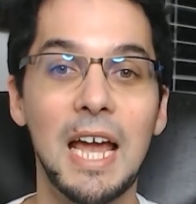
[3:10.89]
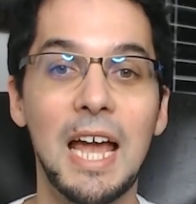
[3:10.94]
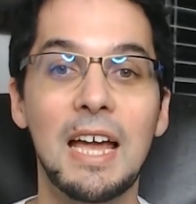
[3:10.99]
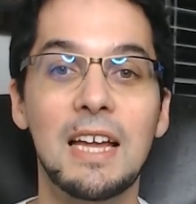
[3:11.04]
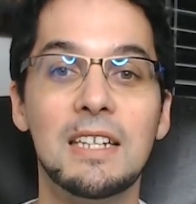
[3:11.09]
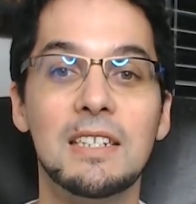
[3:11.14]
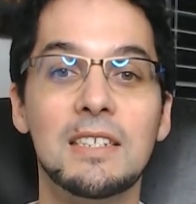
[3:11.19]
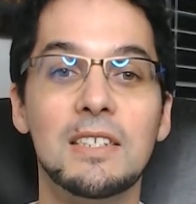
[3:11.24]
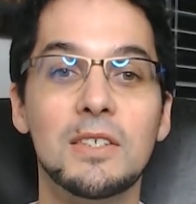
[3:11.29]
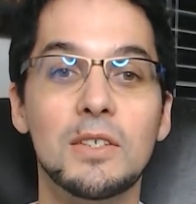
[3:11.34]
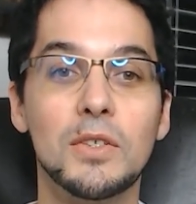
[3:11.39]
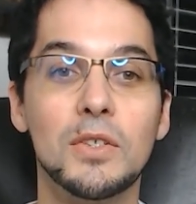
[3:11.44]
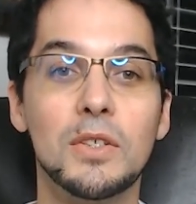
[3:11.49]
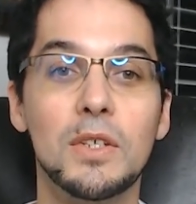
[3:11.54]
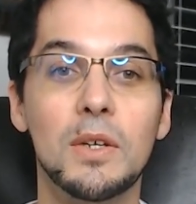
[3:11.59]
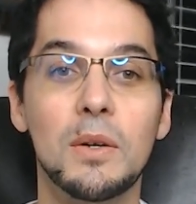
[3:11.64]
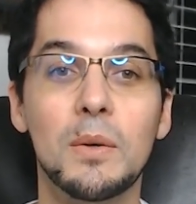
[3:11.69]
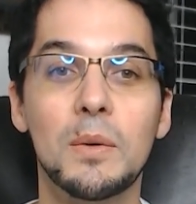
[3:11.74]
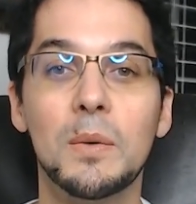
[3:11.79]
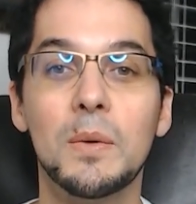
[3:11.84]
And
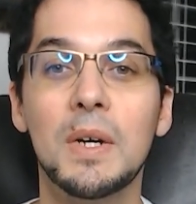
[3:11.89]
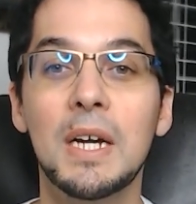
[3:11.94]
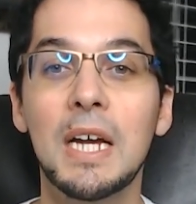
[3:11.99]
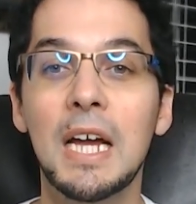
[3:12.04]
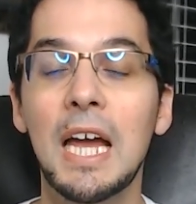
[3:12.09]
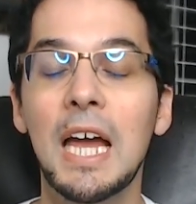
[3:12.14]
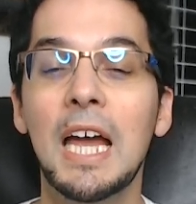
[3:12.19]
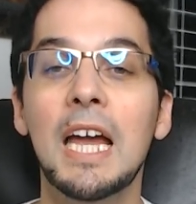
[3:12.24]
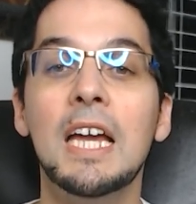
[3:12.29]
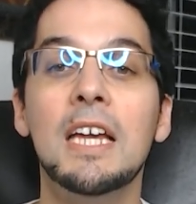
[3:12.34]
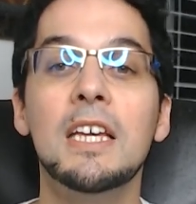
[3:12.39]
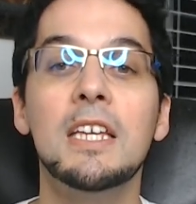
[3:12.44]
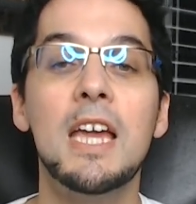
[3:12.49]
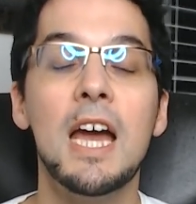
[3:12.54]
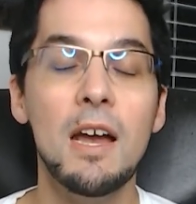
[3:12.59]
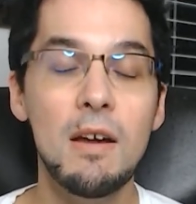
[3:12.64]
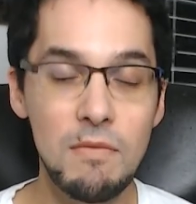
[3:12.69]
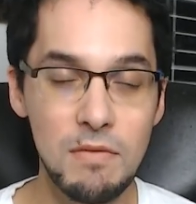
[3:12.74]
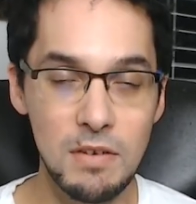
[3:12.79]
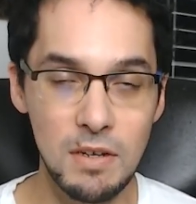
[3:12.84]
so you
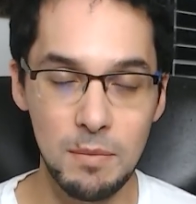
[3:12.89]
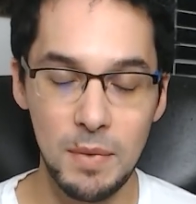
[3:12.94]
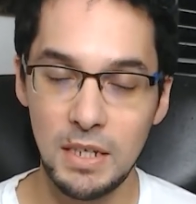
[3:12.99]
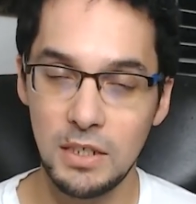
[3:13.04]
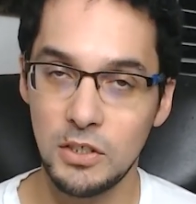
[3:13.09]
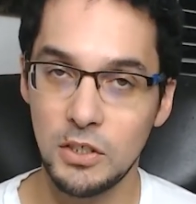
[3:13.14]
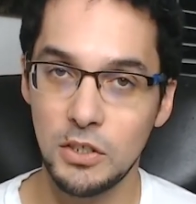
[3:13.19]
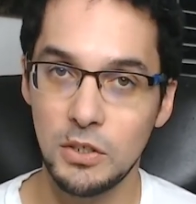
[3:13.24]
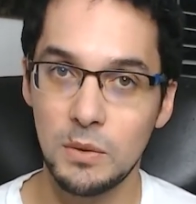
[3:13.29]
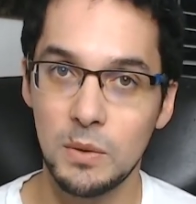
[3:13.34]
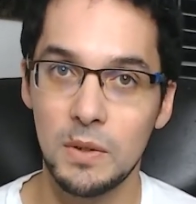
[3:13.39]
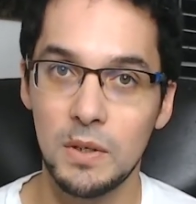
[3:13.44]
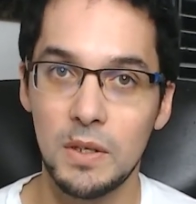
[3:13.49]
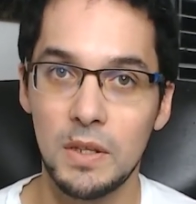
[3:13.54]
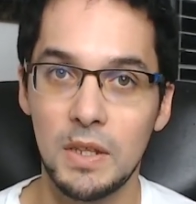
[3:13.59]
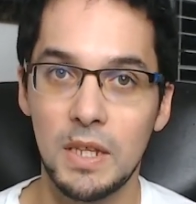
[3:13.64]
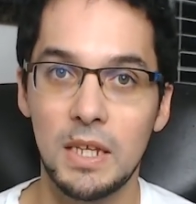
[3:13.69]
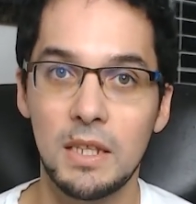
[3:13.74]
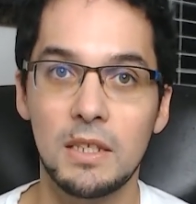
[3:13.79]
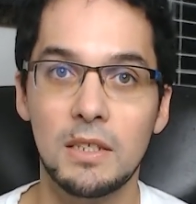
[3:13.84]
have to make sure
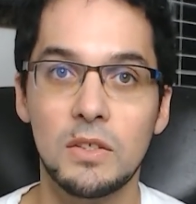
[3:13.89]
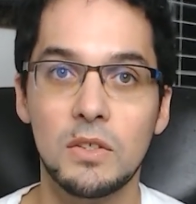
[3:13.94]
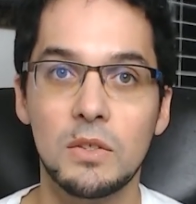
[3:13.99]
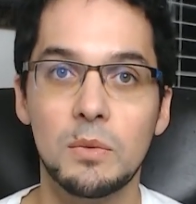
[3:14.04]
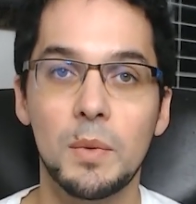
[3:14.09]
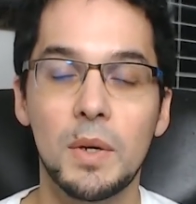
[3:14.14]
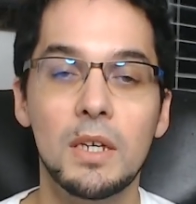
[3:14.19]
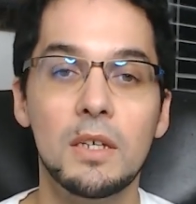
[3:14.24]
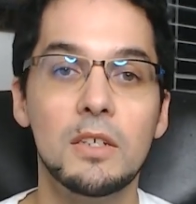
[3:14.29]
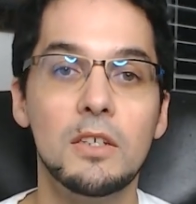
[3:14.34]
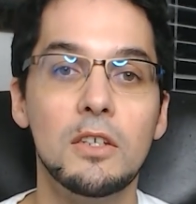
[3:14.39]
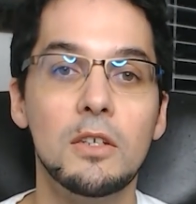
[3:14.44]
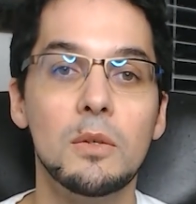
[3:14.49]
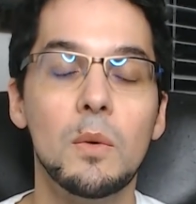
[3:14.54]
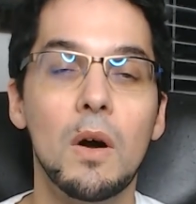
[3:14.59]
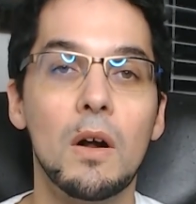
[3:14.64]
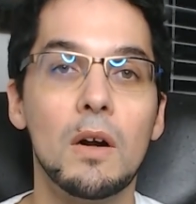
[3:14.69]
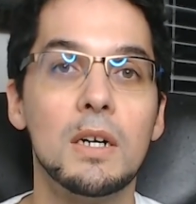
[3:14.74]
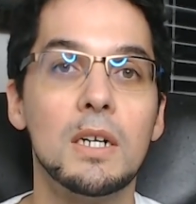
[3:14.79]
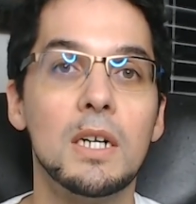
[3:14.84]
that this week
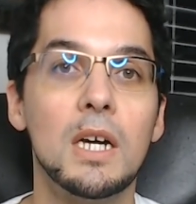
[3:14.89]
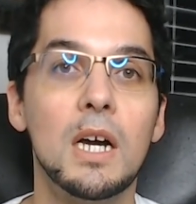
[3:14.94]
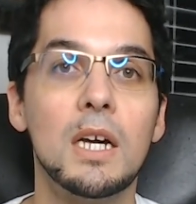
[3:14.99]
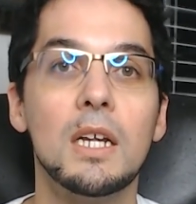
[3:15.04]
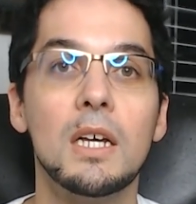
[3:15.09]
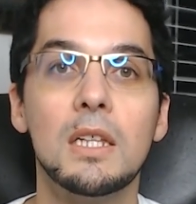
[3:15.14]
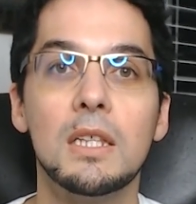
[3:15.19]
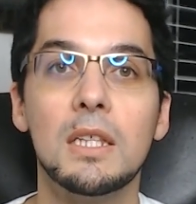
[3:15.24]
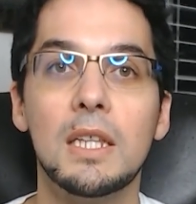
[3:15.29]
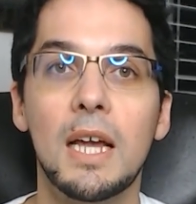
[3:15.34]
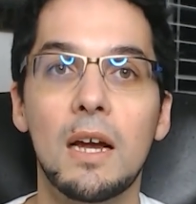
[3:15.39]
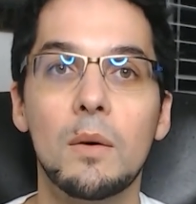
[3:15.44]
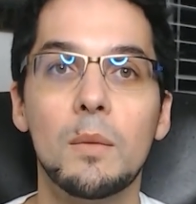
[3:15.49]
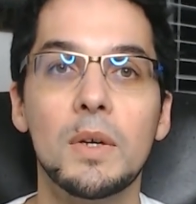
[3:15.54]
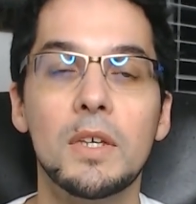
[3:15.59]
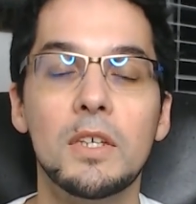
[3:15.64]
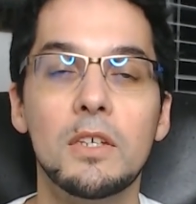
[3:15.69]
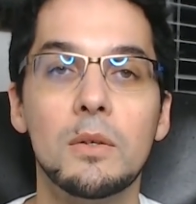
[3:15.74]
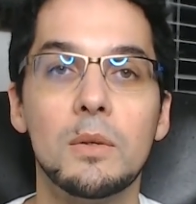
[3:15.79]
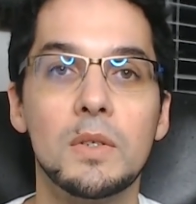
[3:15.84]
you are not
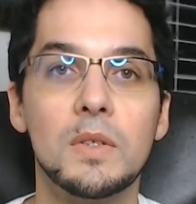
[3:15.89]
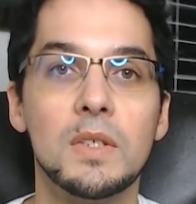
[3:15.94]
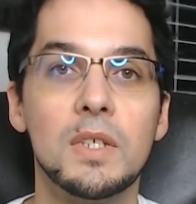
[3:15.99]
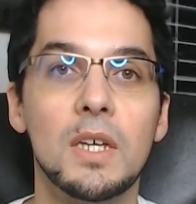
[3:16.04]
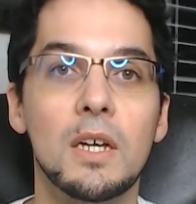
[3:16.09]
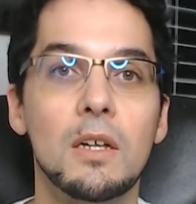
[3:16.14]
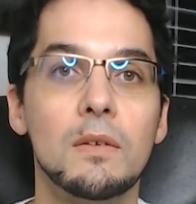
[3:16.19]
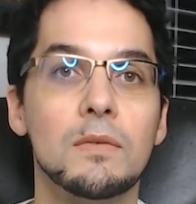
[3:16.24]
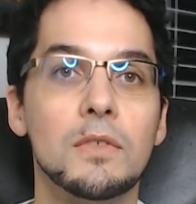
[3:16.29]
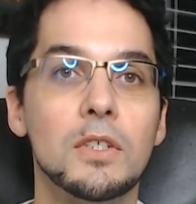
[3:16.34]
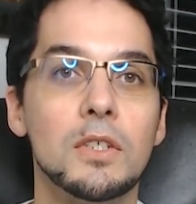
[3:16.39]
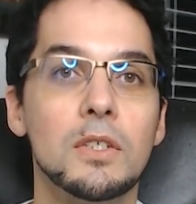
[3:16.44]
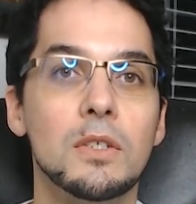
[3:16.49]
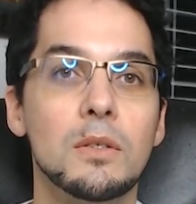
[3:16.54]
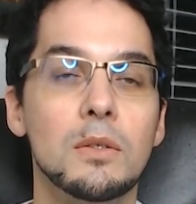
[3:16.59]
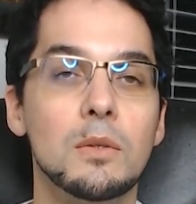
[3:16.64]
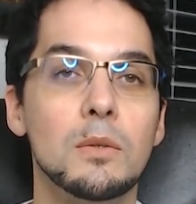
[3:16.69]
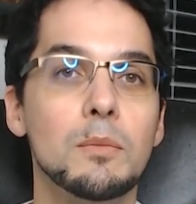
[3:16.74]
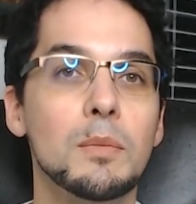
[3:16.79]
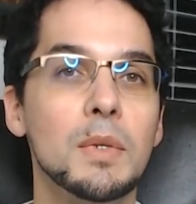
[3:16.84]
allowing yourself
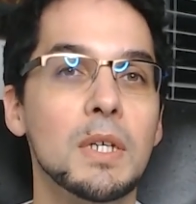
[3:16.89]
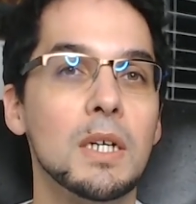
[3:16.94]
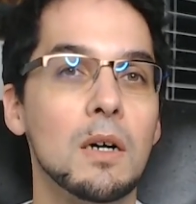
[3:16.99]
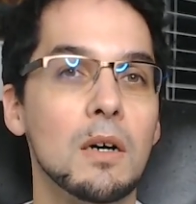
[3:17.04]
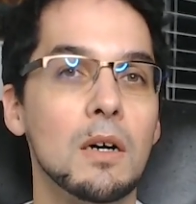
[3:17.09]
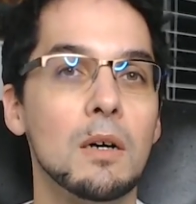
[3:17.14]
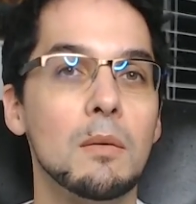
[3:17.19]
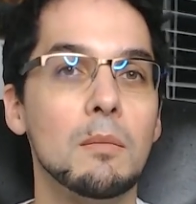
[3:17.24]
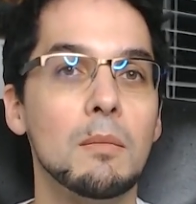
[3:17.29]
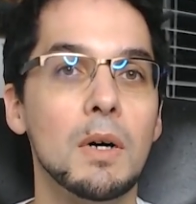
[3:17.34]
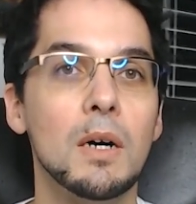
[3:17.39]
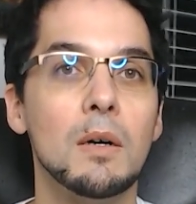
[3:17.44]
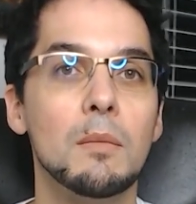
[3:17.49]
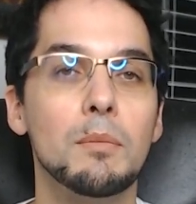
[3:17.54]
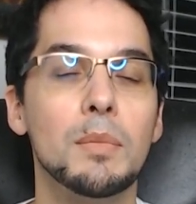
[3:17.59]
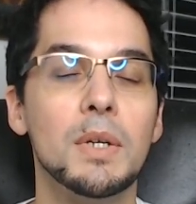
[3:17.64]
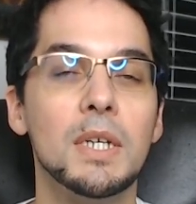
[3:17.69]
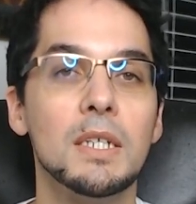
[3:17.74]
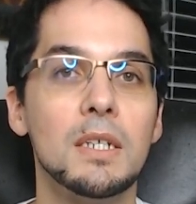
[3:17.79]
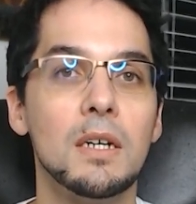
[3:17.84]
to become a
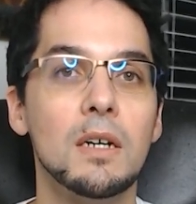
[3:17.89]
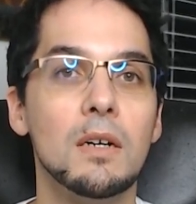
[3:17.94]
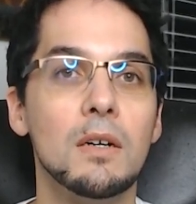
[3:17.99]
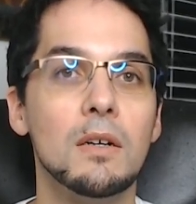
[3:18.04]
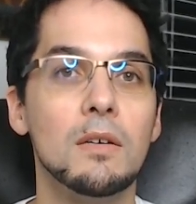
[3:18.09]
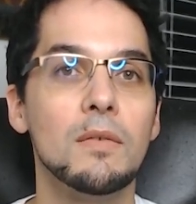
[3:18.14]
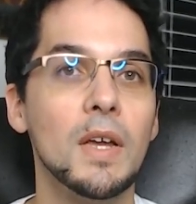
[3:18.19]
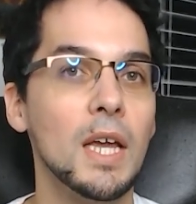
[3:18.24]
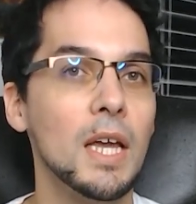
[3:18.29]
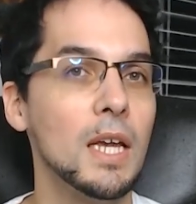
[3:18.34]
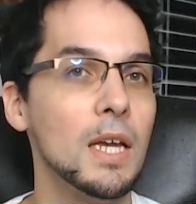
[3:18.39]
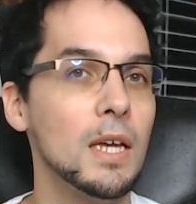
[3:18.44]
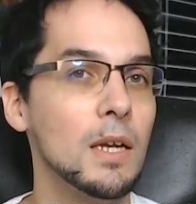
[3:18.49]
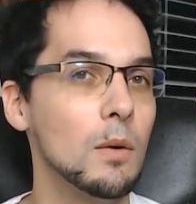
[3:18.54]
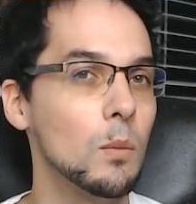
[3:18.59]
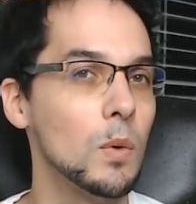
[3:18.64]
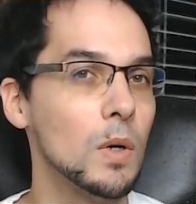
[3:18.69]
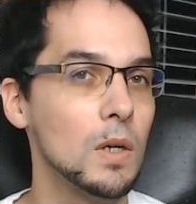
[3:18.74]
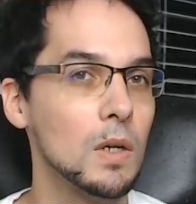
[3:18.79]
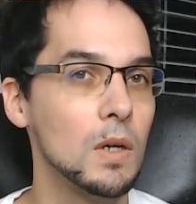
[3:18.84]
bit of a
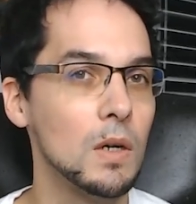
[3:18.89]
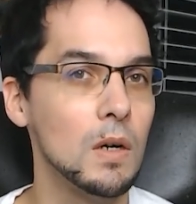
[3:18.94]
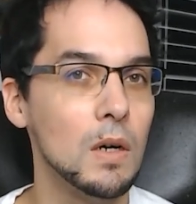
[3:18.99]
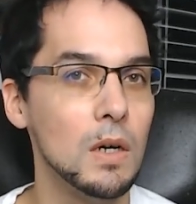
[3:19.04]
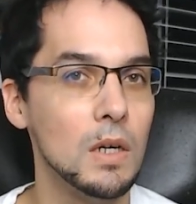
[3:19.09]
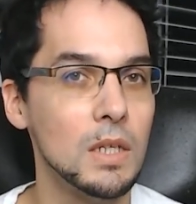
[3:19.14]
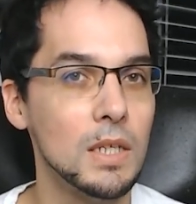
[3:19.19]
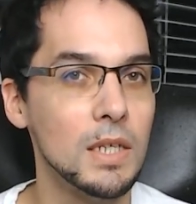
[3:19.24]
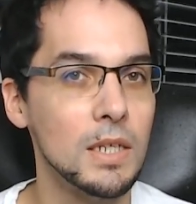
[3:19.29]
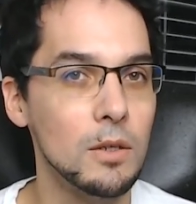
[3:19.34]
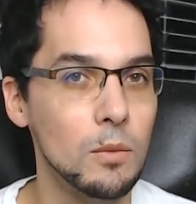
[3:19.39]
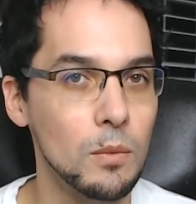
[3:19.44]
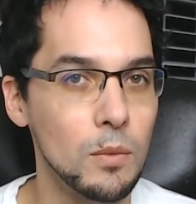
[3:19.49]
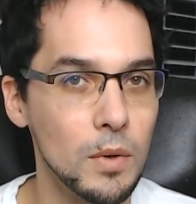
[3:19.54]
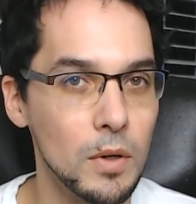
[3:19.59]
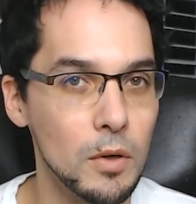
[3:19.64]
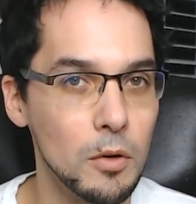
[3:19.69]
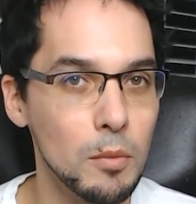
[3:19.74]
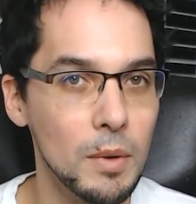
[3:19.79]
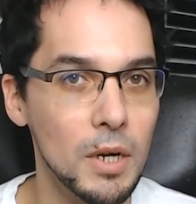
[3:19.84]
workaholic
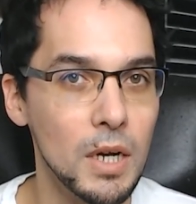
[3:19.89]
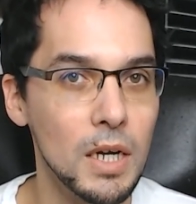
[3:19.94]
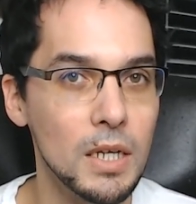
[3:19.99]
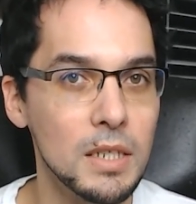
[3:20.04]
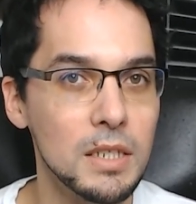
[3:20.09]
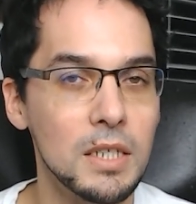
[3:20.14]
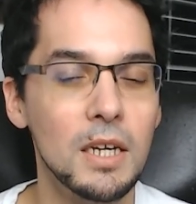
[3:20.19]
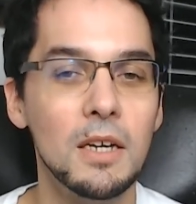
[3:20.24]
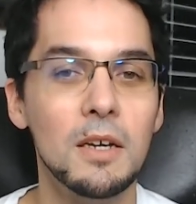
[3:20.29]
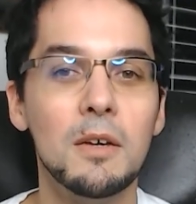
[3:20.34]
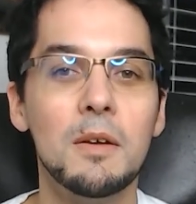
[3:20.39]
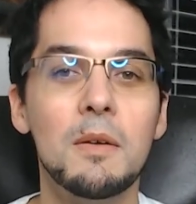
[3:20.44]
robot.